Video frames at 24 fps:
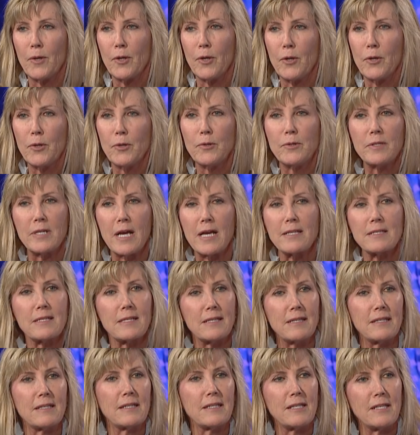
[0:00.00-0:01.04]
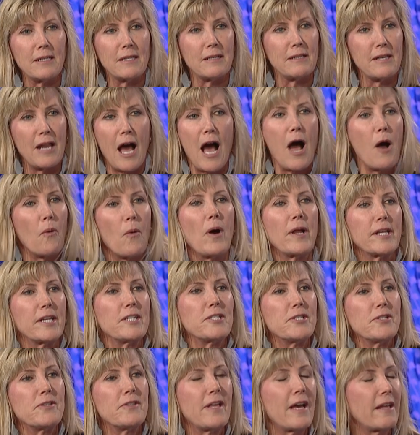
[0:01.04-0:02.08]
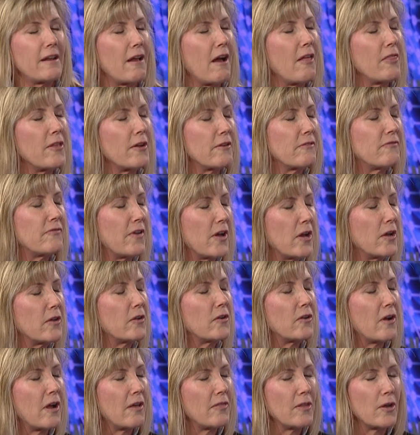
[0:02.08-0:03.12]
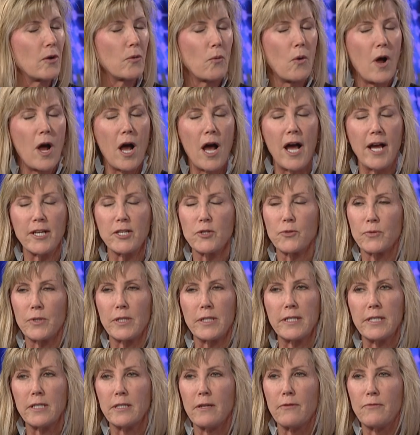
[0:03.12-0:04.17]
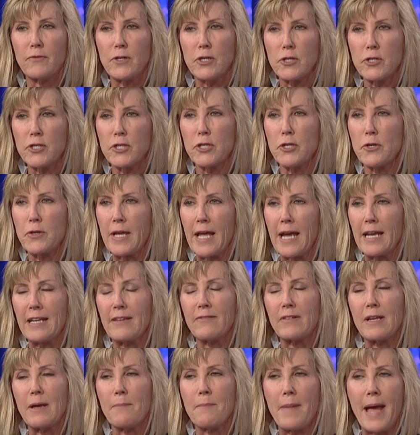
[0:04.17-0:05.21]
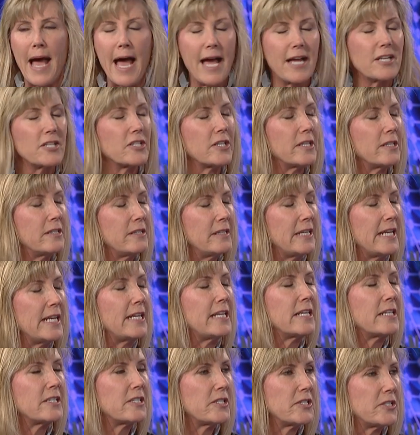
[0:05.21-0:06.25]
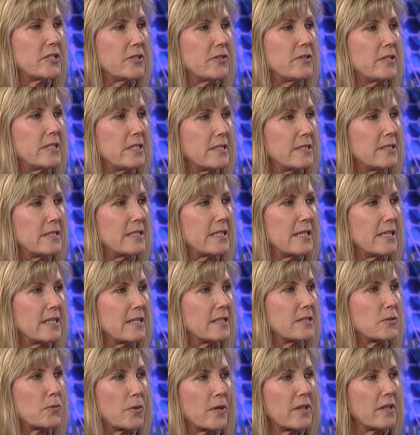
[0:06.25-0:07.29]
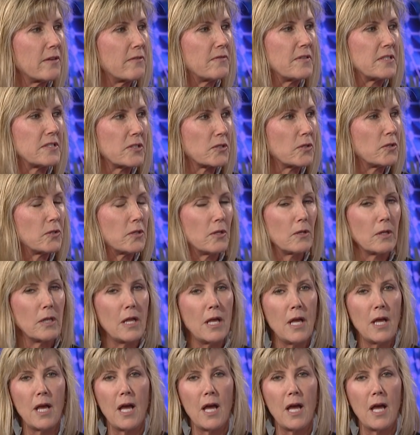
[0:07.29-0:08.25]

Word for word: who doesn't not want to do that on their phone or on their watch? Really, in the future, you can't even imagine needing to do these things with a physical,